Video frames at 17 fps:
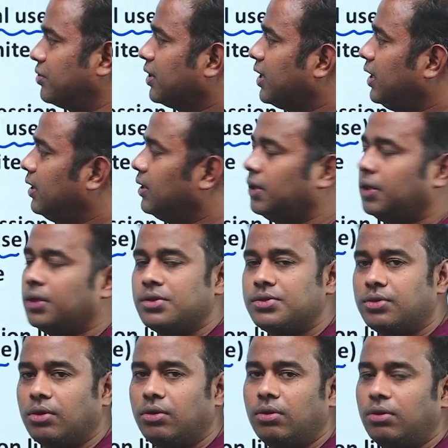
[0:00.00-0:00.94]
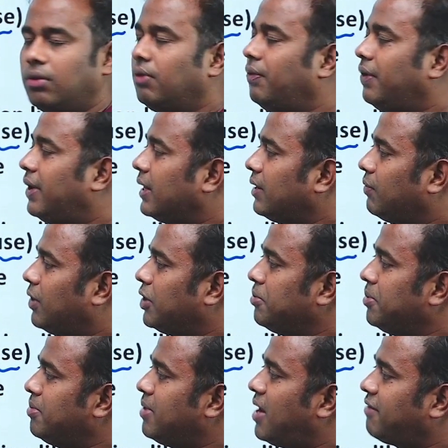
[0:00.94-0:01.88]
Okay, so what do
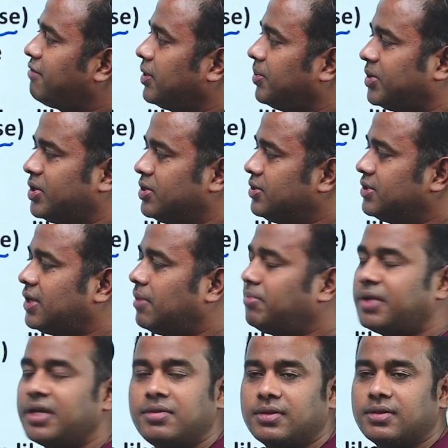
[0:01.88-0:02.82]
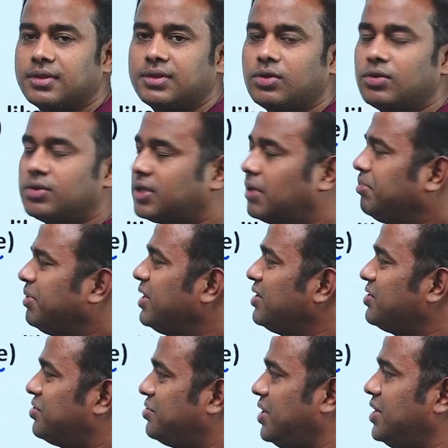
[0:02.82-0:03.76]
you mean by after the pronouns? Something
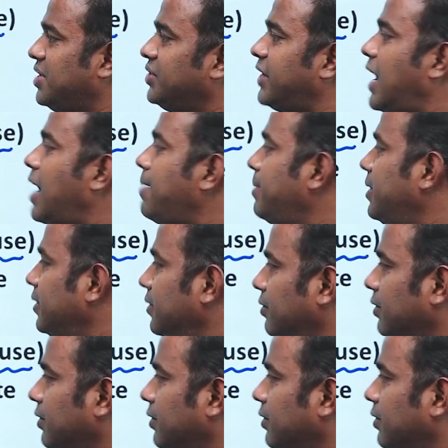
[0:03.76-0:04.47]
strange happened.